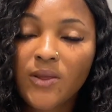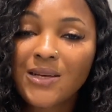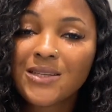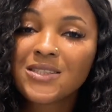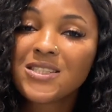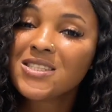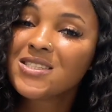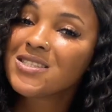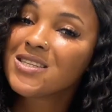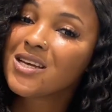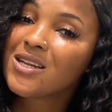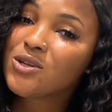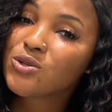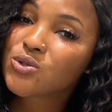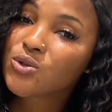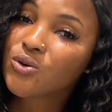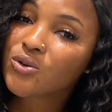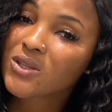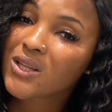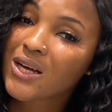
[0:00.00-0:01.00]
This
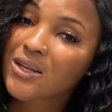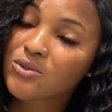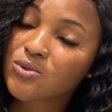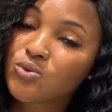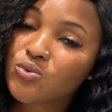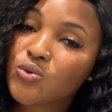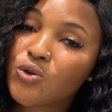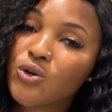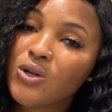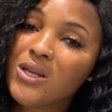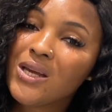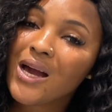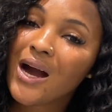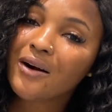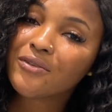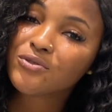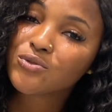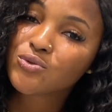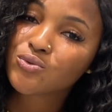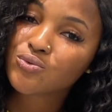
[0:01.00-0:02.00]
TLS contacts, you only
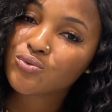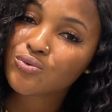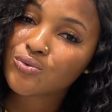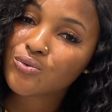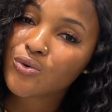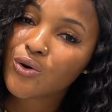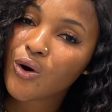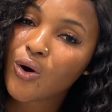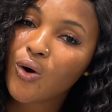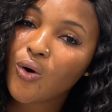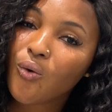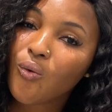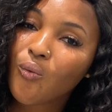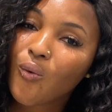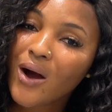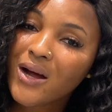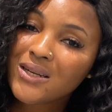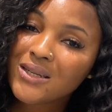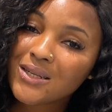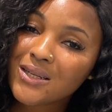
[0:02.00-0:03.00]
have two.
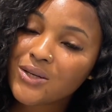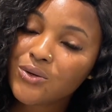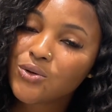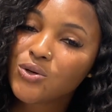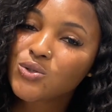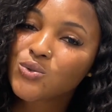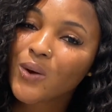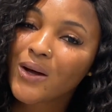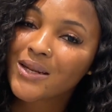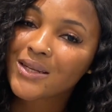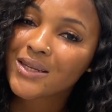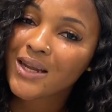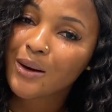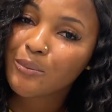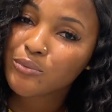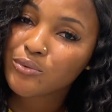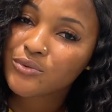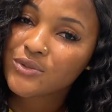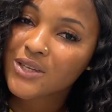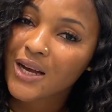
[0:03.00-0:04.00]
One in Lagos, one in
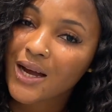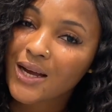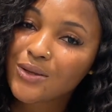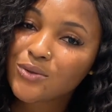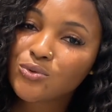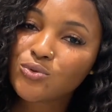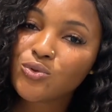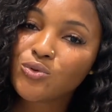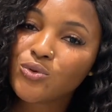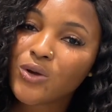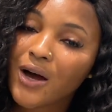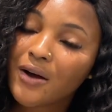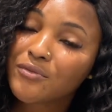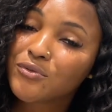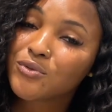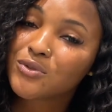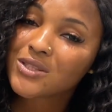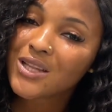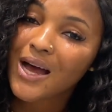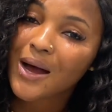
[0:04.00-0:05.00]
Abuja. So you have
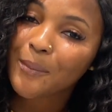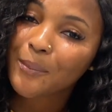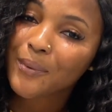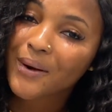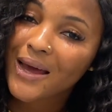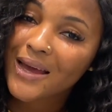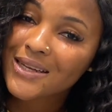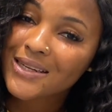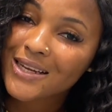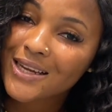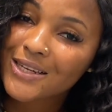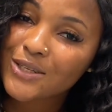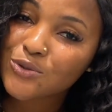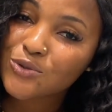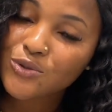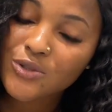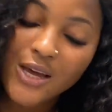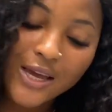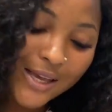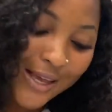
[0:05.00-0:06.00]
to start applying early
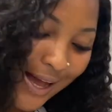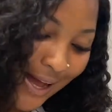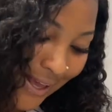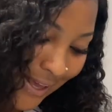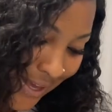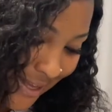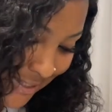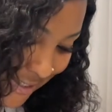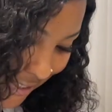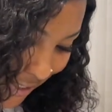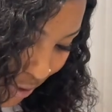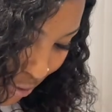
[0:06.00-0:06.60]
so that you can get a